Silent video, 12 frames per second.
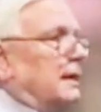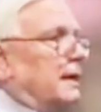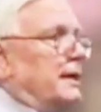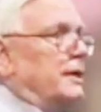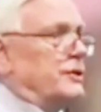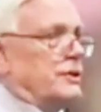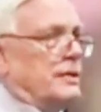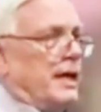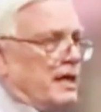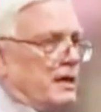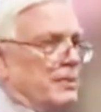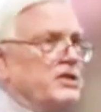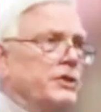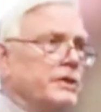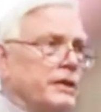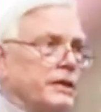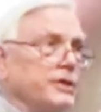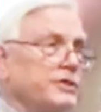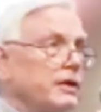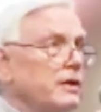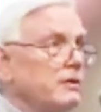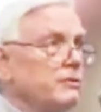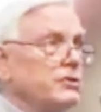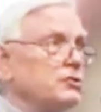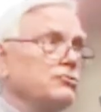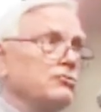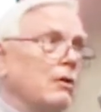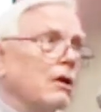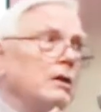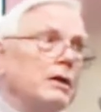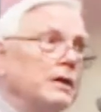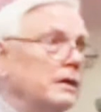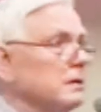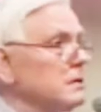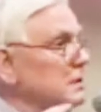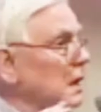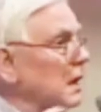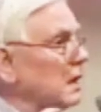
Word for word: is not a materialist, and he was strongly